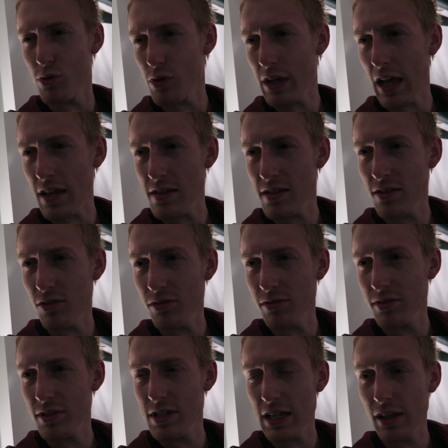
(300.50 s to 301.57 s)
broadcasted on
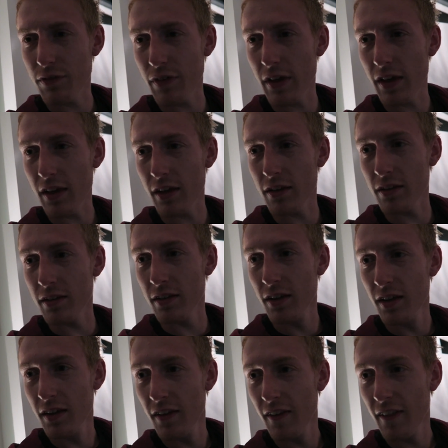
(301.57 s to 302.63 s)
yeah. TV and
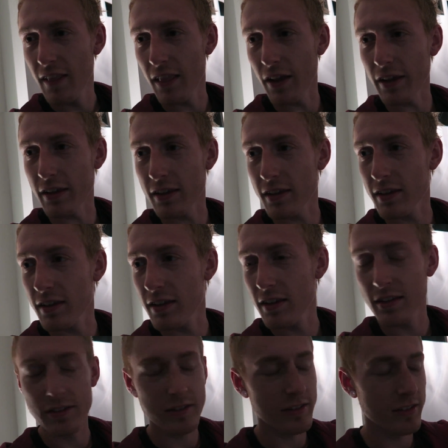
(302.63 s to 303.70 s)
like,
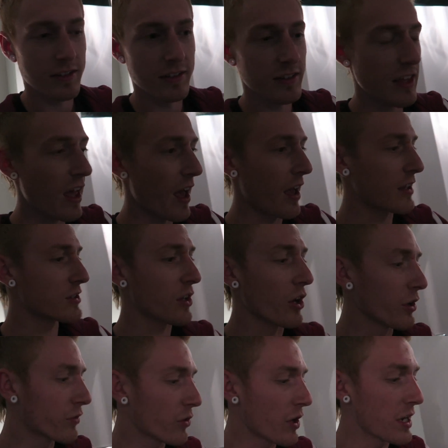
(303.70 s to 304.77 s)
yeah, it's
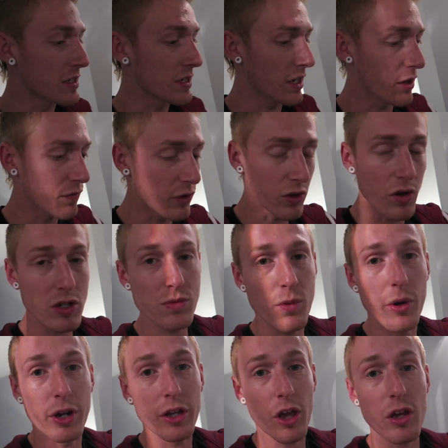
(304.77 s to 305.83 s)
kind of crazy. If you guys
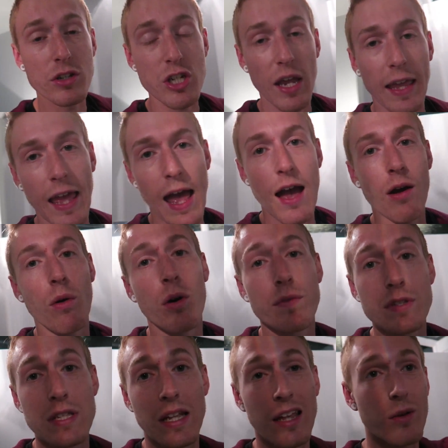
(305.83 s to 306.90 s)
want to go check it out,
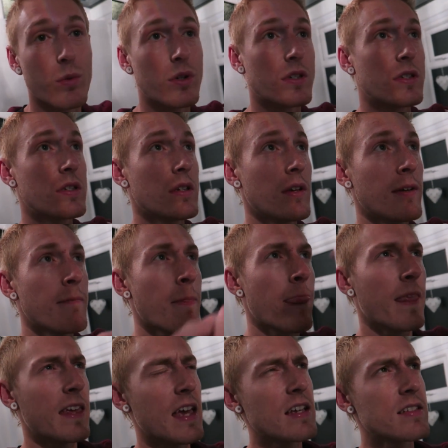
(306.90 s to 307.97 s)
obviously it was
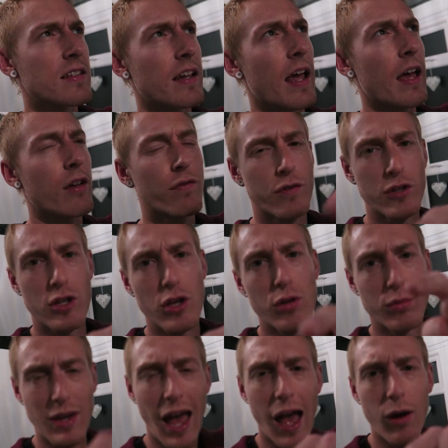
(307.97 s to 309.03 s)
yesterday for
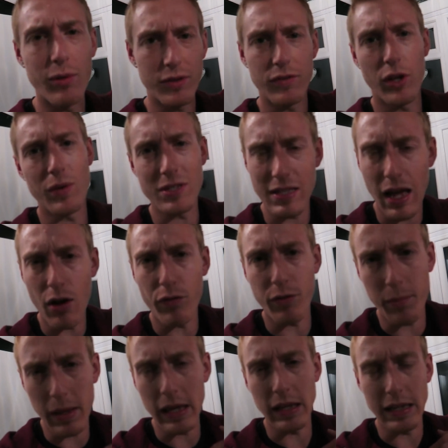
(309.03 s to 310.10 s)
you now, even though it's now for
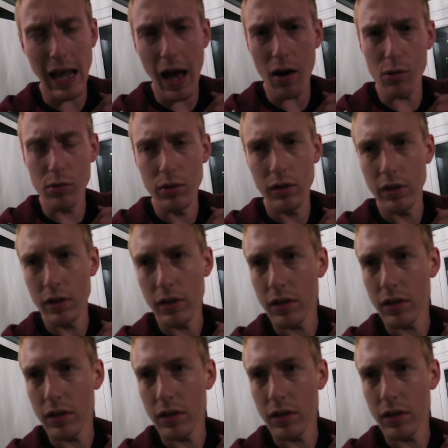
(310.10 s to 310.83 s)
me now